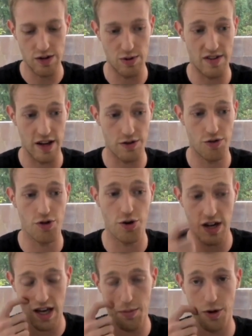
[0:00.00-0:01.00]
We say
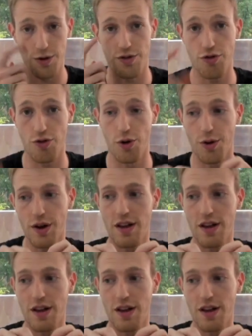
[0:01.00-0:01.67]
stroke here because stroke